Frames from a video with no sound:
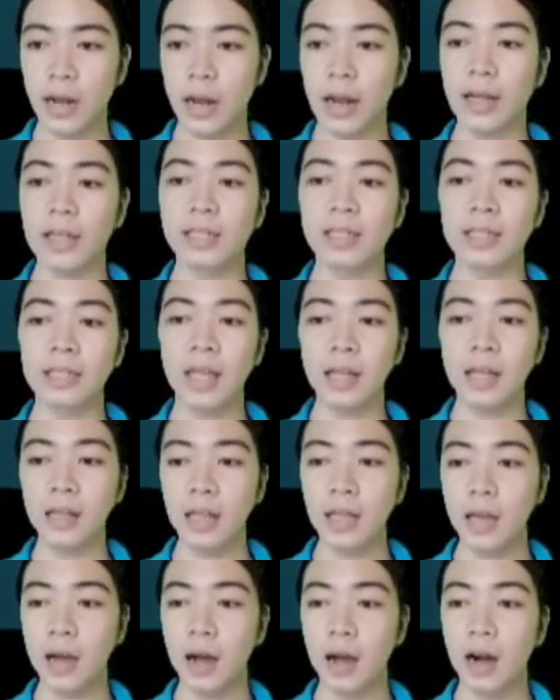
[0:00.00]
and an
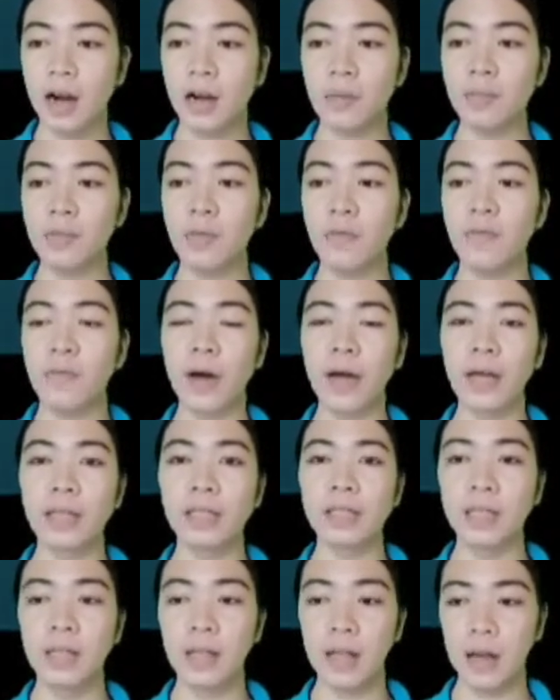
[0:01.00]
extending arm to
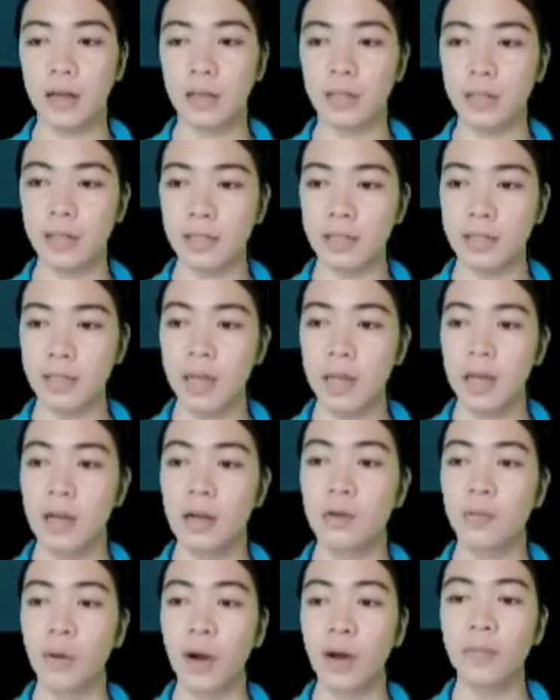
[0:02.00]
find slugs,
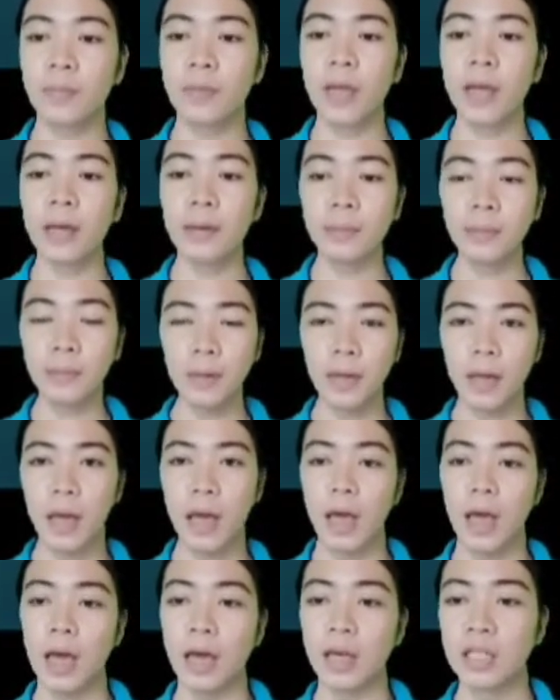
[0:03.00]
grab them,
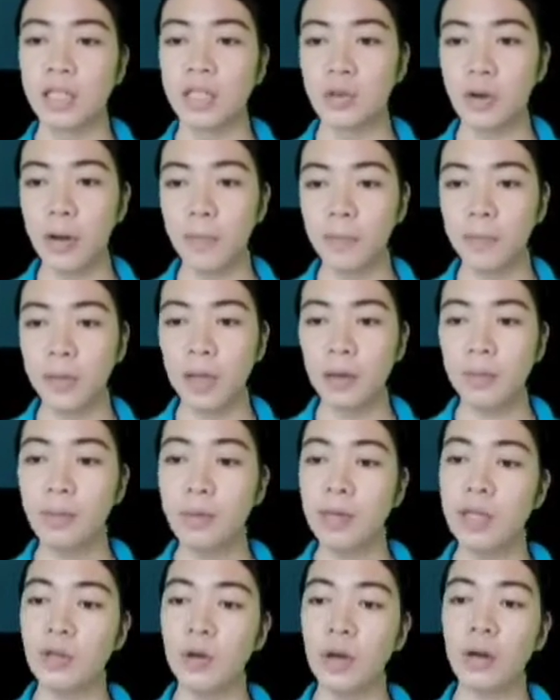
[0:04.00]
and drop
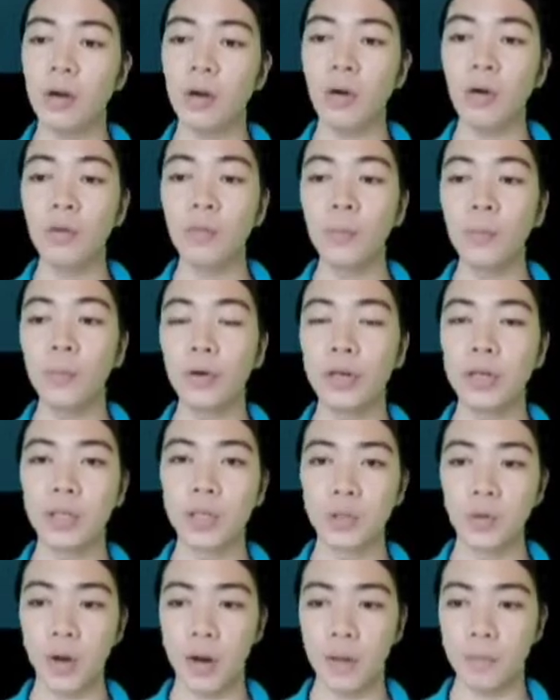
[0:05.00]
them into an
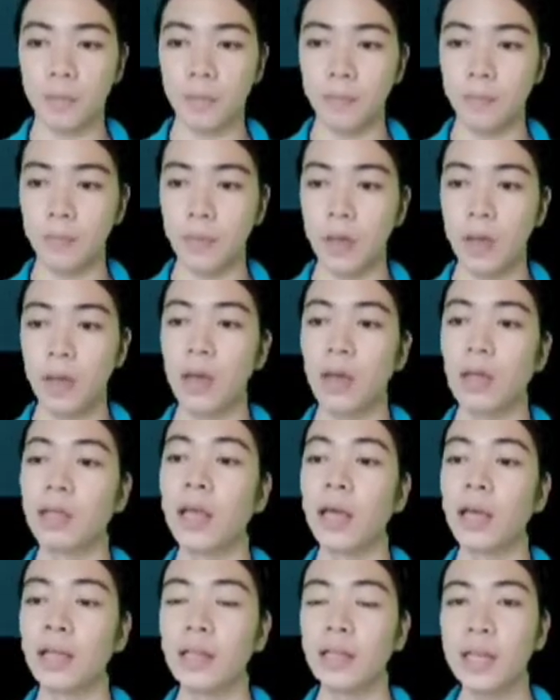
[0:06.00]
onboard trap.
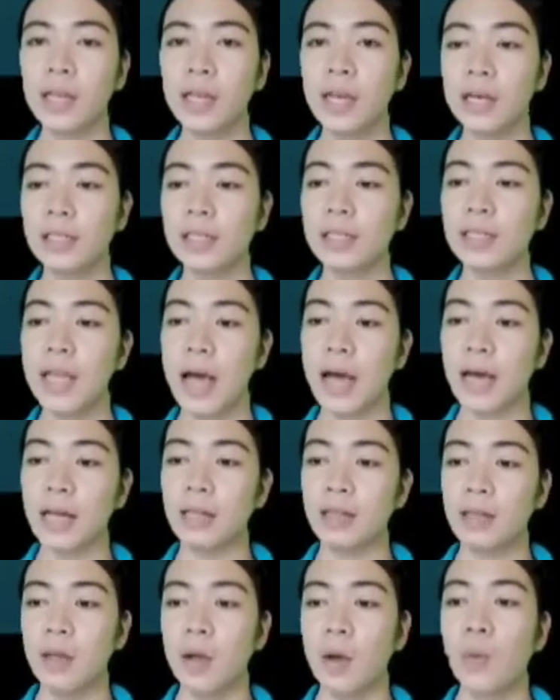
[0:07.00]
The idea is
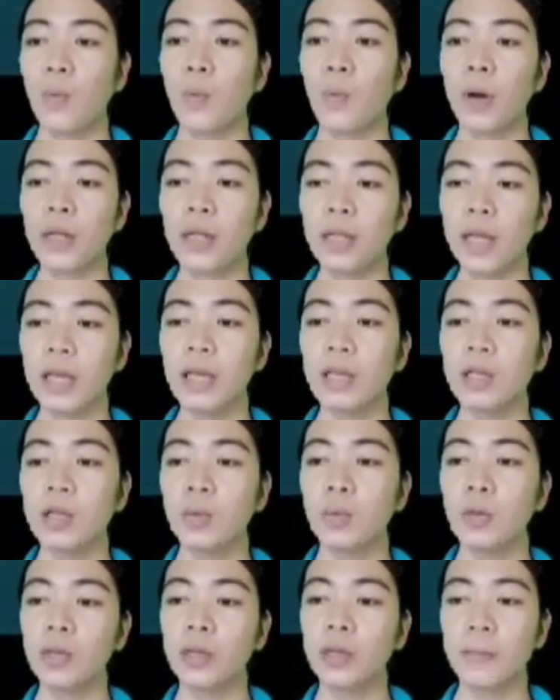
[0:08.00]
that one day
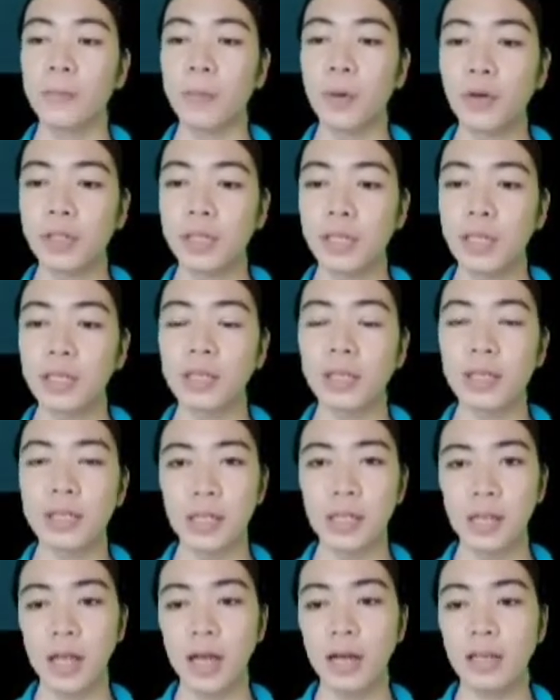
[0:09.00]
it will deposit the
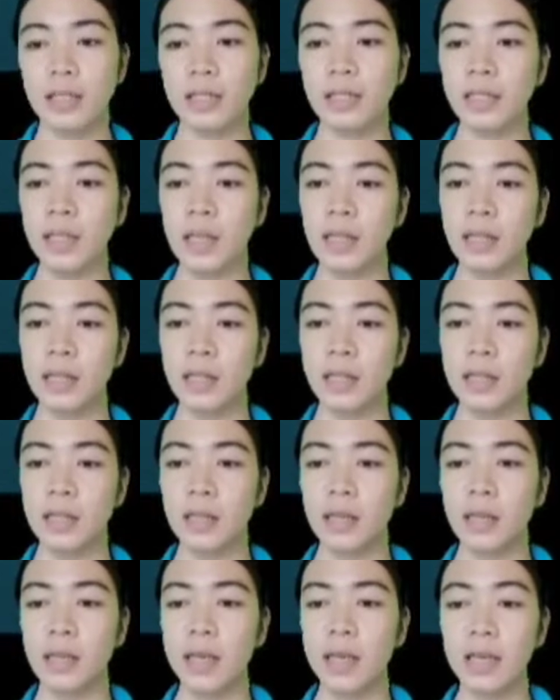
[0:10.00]
slugs in
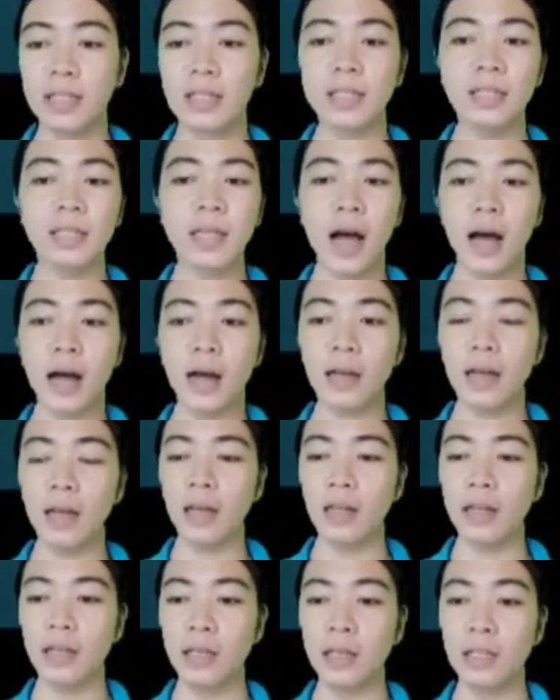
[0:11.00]
its
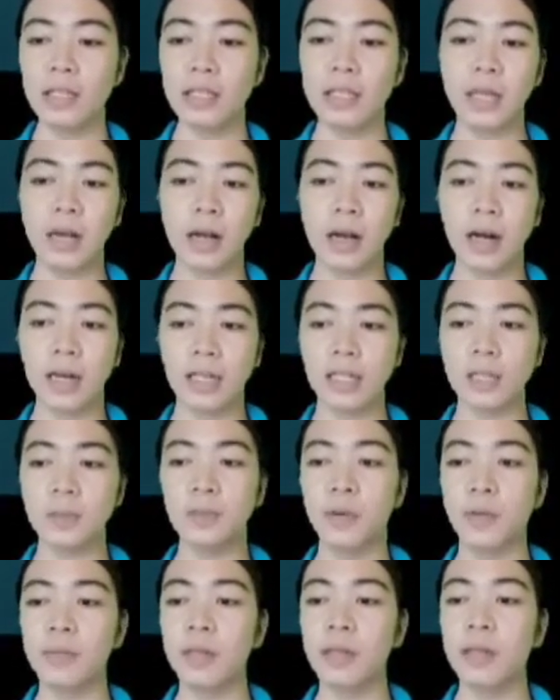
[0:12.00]
dock and use the
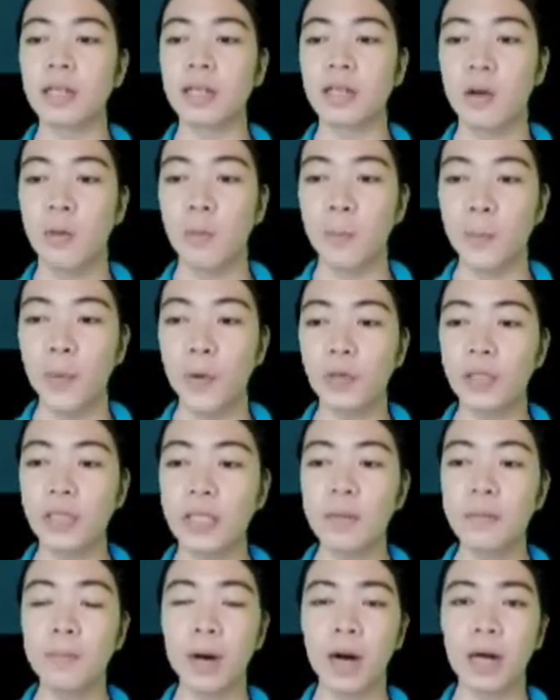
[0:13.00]
gas from the
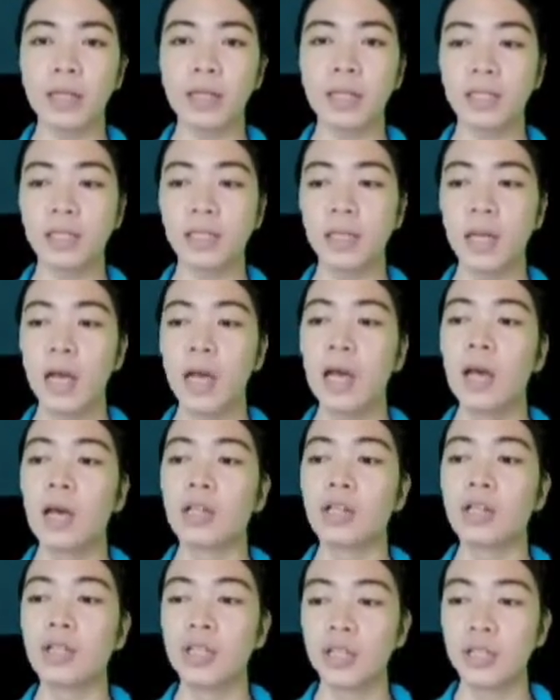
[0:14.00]
decomposing bodies
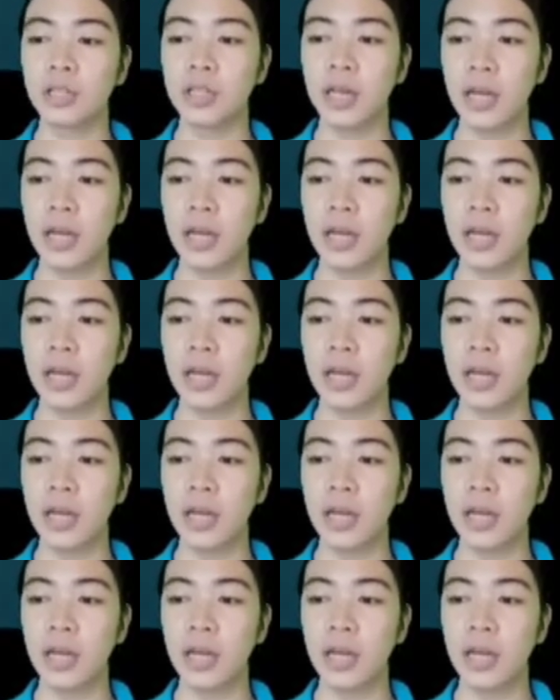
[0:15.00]
to